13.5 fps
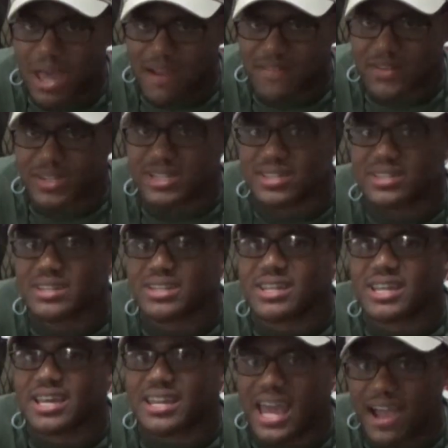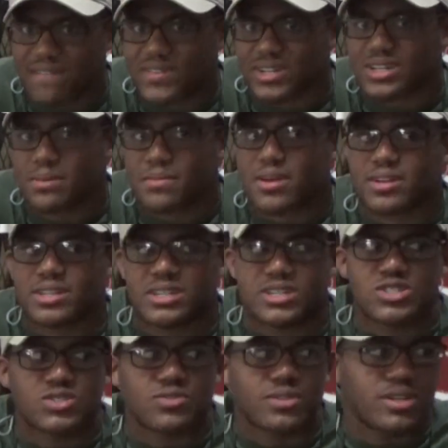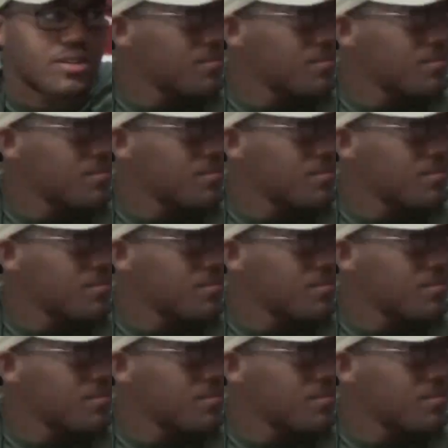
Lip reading: African and African American history.